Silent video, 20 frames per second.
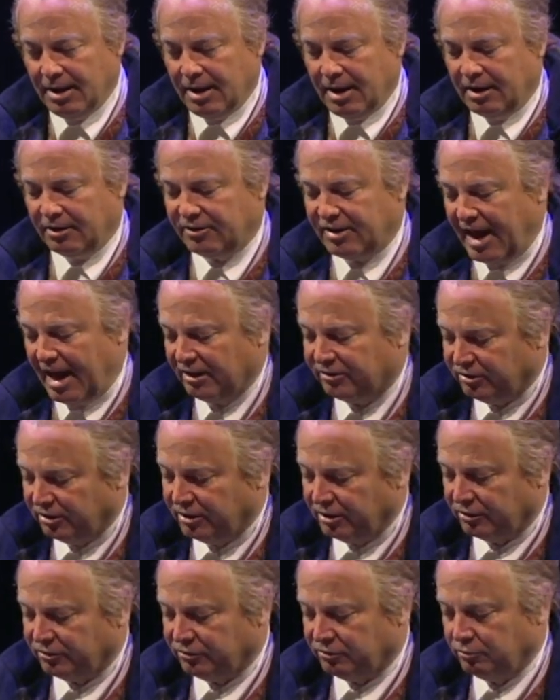And
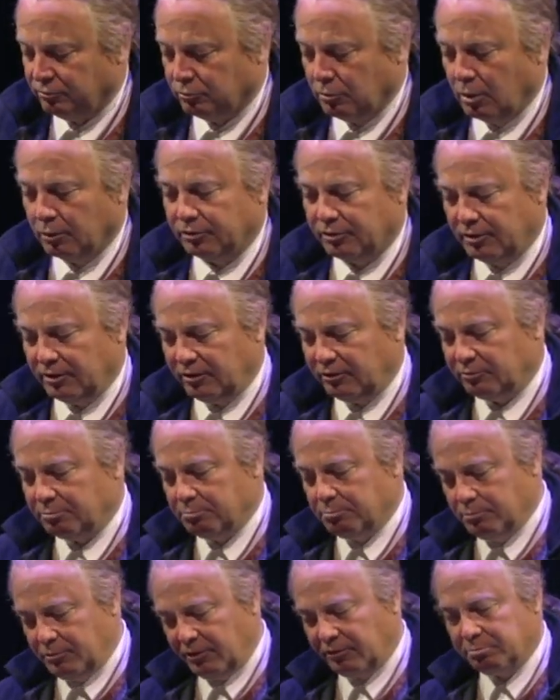Tacitus wrote this
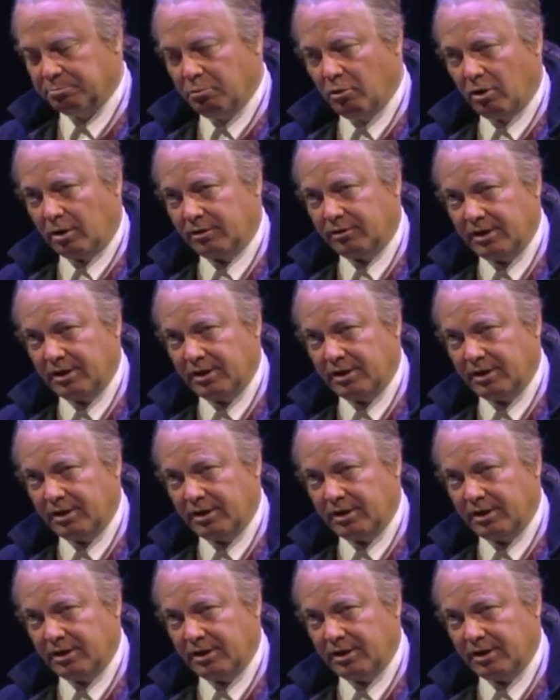book,